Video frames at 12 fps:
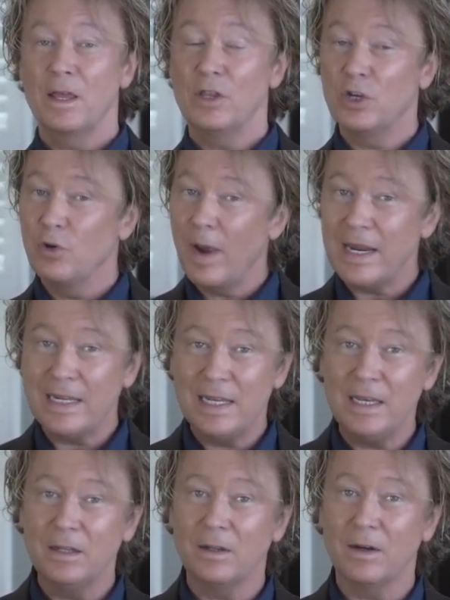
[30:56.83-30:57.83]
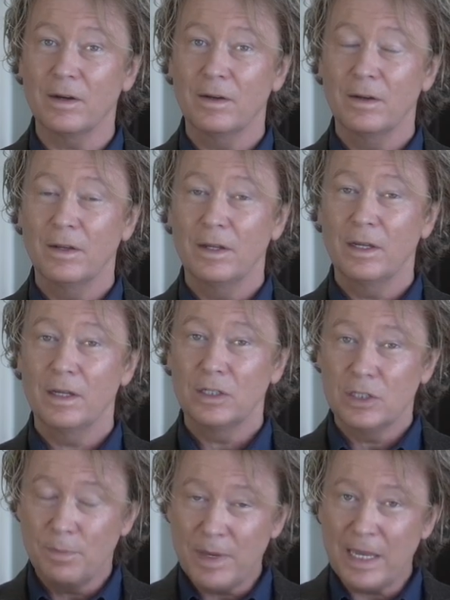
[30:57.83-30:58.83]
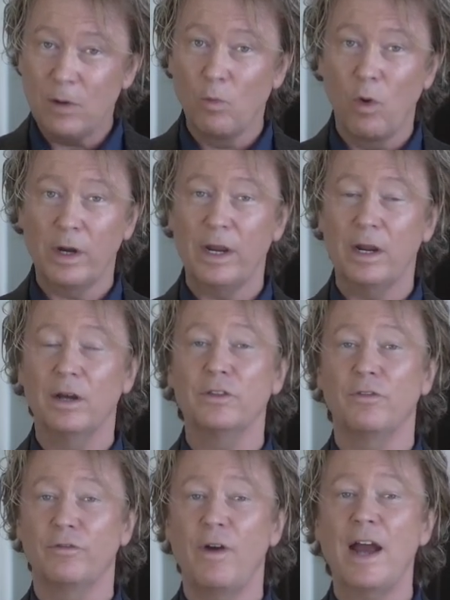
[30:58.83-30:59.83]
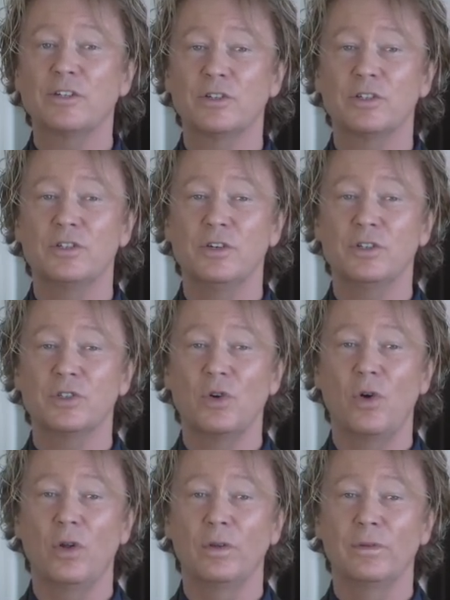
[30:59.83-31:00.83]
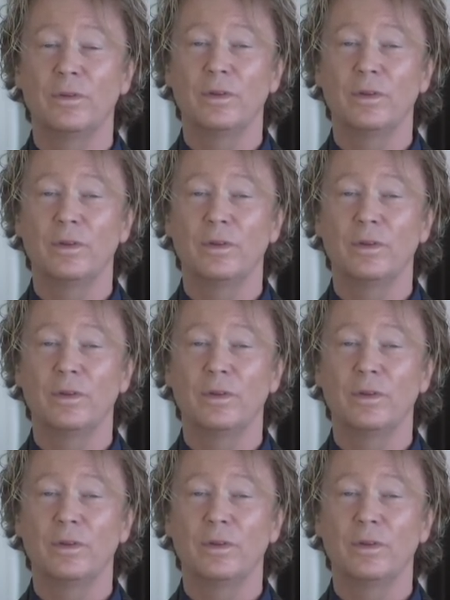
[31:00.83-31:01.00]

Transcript: the great healer, to begin working on the fractures in your soul.